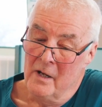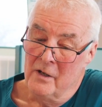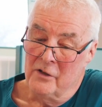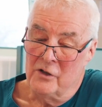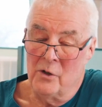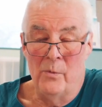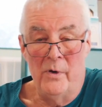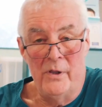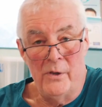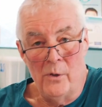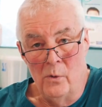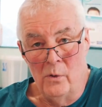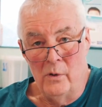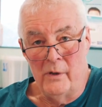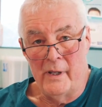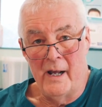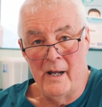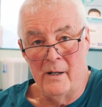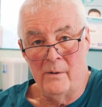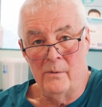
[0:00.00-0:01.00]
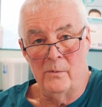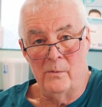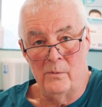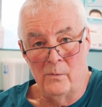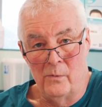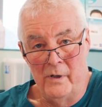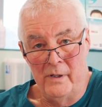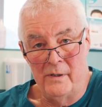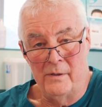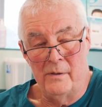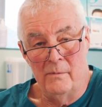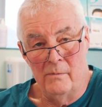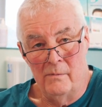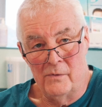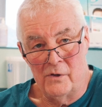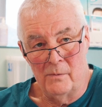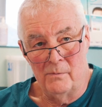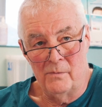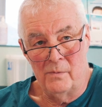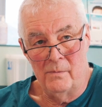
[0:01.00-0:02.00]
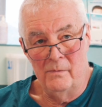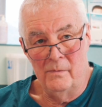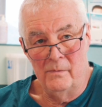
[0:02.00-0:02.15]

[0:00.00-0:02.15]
So with all that, with some